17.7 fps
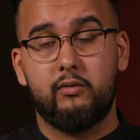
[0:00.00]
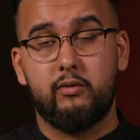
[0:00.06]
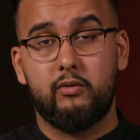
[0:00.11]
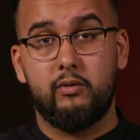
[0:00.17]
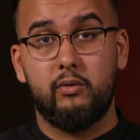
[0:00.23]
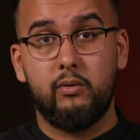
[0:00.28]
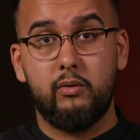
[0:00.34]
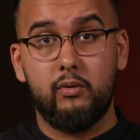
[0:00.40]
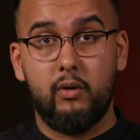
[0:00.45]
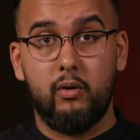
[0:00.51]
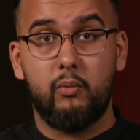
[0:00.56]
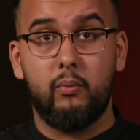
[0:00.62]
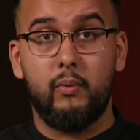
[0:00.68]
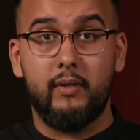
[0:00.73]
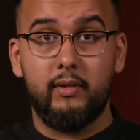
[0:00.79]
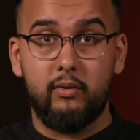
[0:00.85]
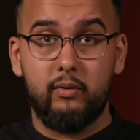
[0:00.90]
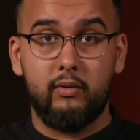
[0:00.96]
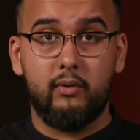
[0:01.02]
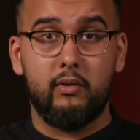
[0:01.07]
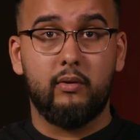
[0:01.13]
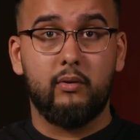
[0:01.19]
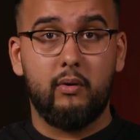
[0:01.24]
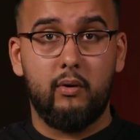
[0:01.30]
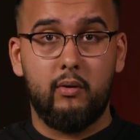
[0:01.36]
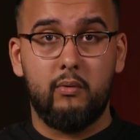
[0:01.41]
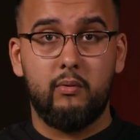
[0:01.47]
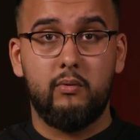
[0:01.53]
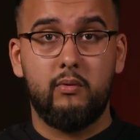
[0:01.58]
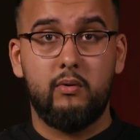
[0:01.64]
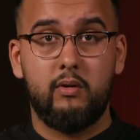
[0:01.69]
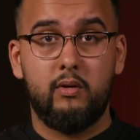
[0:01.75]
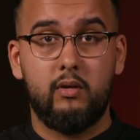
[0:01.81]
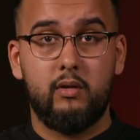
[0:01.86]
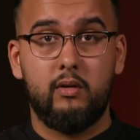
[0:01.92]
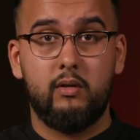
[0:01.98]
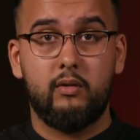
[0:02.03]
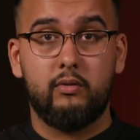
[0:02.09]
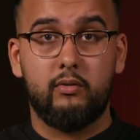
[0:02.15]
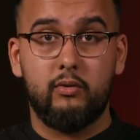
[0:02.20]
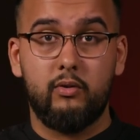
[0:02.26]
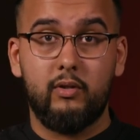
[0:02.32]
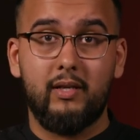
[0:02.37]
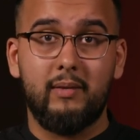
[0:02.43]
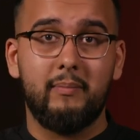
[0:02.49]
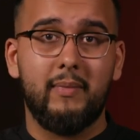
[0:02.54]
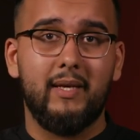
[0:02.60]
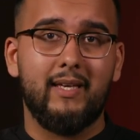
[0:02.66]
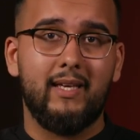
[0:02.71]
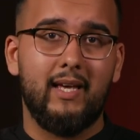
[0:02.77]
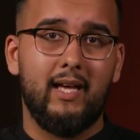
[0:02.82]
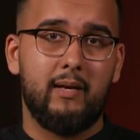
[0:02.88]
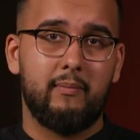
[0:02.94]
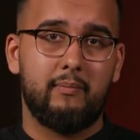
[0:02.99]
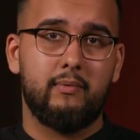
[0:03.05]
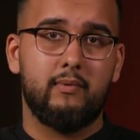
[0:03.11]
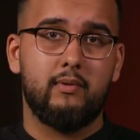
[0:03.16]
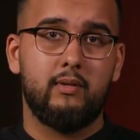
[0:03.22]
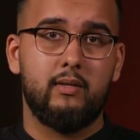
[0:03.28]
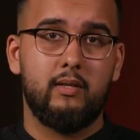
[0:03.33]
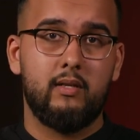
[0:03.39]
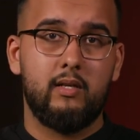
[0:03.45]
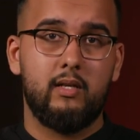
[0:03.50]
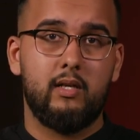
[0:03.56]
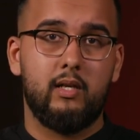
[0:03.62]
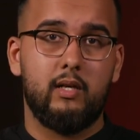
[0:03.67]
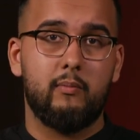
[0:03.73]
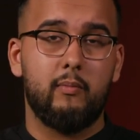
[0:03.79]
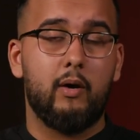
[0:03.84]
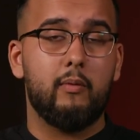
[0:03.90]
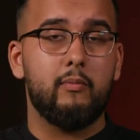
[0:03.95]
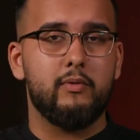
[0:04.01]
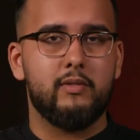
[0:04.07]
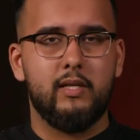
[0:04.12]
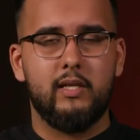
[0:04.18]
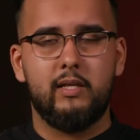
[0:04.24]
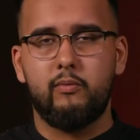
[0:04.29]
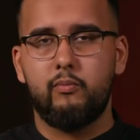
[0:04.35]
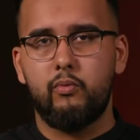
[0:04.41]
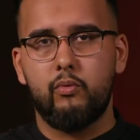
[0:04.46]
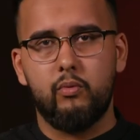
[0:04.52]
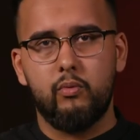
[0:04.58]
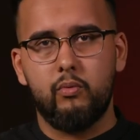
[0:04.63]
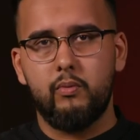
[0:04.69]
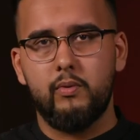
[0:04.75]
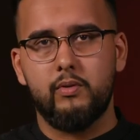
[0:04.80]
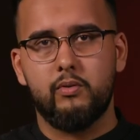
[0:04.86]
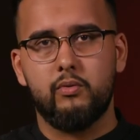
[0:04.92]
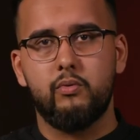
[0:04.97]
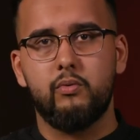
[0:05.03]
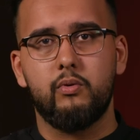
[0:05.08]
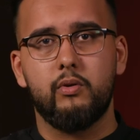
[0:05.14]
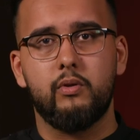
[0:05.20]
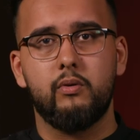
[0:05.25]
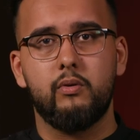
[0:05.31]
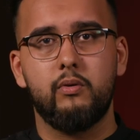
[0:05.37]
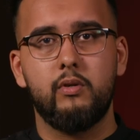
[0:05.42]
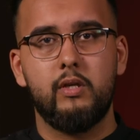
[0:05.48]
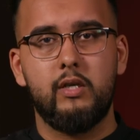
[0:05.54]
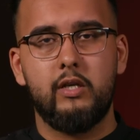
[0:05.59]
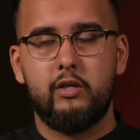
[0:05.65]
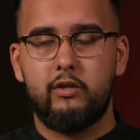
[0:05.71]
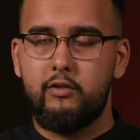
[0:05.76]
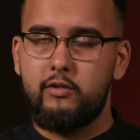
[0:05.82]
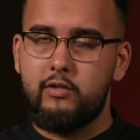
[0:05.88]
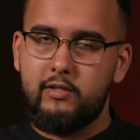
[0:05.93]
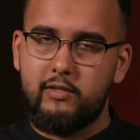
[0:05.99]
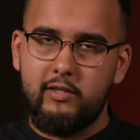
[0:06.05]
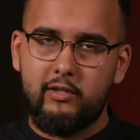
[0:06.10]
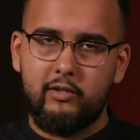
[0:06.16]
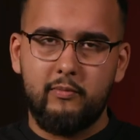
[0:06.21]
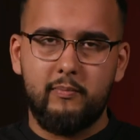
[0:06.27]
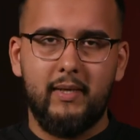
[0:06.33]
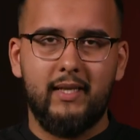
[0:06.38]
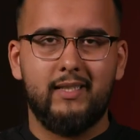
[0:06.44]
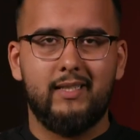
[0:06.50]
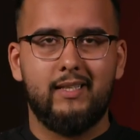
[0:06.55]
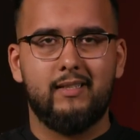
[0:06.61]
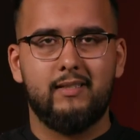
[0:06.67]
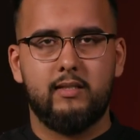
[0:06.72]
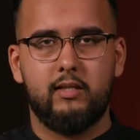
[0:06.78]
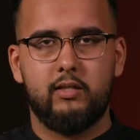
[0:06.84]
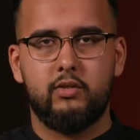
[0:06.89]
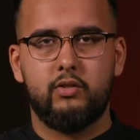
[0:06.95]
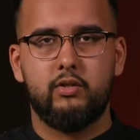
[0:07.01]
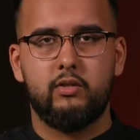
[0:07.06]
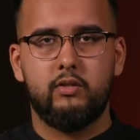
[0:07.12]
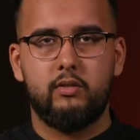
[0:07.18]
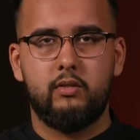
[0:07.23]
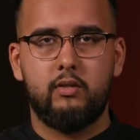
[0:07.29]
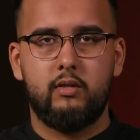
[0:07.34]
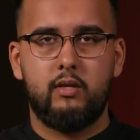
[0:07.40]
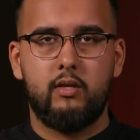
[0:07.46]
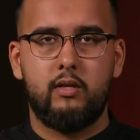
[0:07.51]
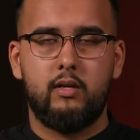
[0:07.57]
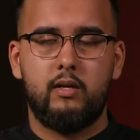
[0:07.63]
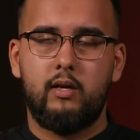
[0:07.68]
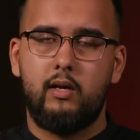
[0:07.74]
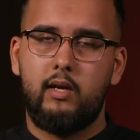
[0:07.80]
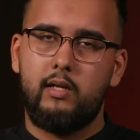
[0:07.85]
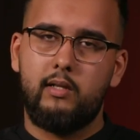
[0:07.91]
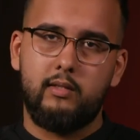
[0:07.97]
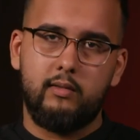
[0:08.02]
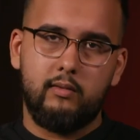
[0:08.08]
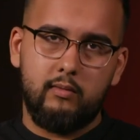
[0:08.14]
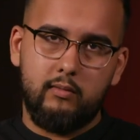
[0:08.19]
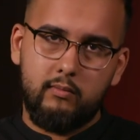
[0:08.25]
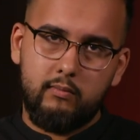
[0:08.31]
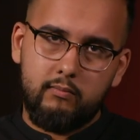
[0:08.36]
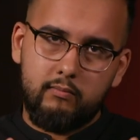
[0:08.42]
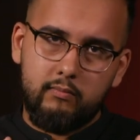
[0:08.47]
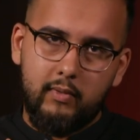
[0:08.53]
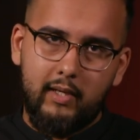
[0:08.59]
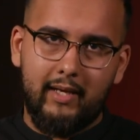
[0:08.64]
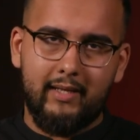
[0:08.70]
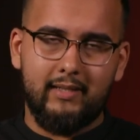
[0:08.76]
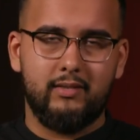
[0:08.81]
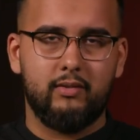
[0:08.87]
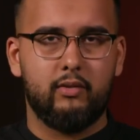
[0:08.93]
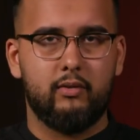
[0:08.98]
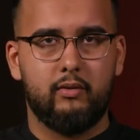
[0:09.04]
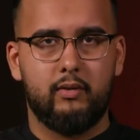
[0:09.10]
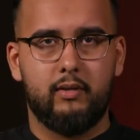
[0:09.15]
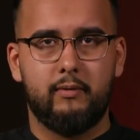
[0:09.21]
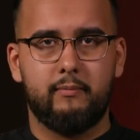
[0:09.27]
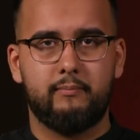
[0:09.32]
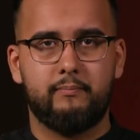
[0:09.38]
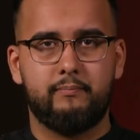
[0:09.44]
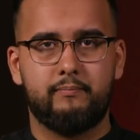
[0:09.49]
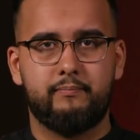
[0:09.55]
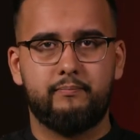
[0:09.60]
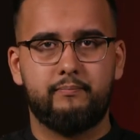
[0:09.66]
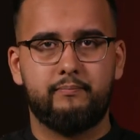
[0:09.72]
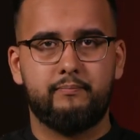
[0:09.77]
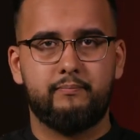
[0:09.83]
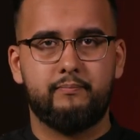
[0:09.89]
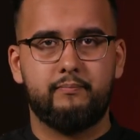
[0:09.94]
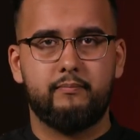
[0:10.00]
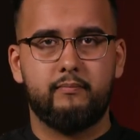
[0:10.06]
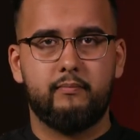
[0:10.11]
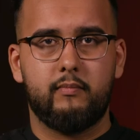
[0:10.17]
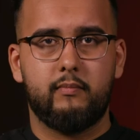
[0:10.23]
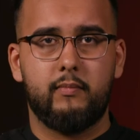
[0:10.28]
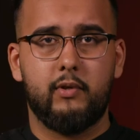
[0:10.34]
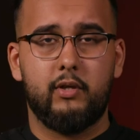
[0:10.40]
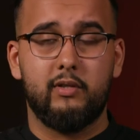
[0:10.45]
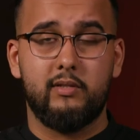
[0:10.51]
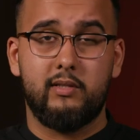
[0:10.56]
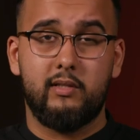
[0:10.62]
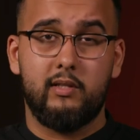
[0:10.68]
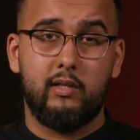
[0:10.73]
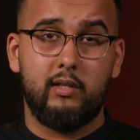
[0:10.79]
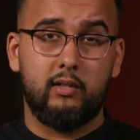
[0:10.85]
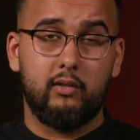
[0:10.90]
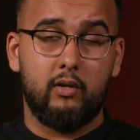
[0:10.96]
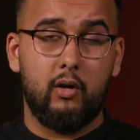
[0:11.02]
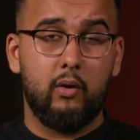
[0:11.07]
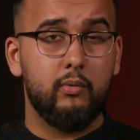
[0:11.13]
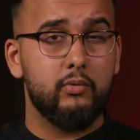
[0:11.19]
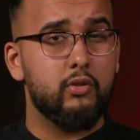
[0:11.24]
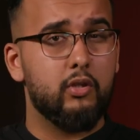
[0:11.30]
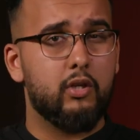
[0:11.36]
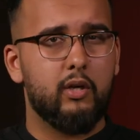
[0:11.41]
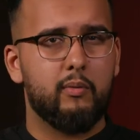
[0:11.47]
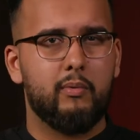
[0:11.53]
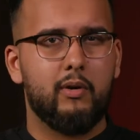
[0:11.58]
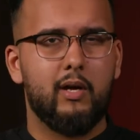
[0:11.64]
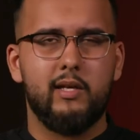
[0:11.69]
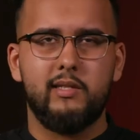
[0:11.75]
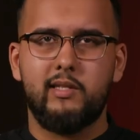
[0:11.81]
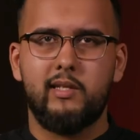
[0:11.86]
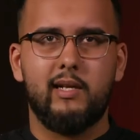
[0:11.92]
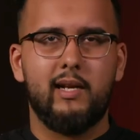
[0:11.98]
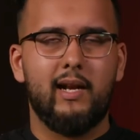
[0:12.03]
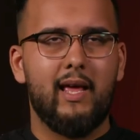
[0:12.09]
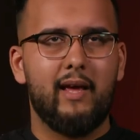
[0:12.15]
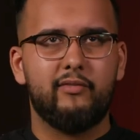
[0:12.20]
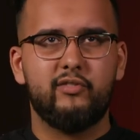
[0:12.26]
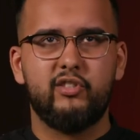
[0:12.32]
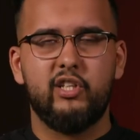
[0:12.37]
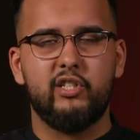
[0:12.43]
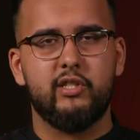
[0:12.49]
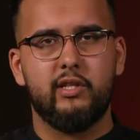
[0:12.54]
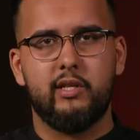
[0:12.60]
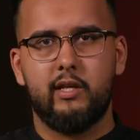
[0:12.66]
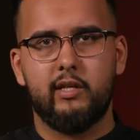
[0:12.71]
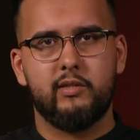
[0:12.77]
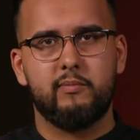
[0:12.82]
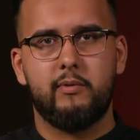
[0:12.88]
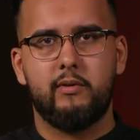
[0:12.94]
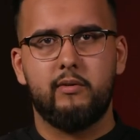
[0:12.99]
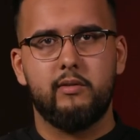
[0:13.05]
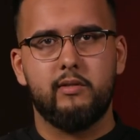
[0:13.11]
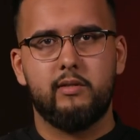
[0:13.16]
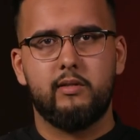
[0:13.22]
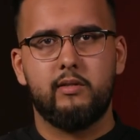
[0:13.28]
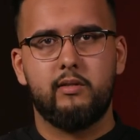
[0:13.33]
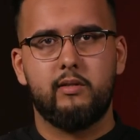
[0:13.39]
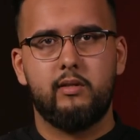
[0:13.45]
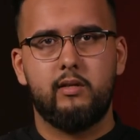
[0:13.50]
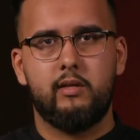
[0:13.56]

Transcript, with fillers: You know when you can go. You can make it happen. Imam Hussein will always call you. You just need to make the intention and execute it. Because going to Karbala is a life changing experience.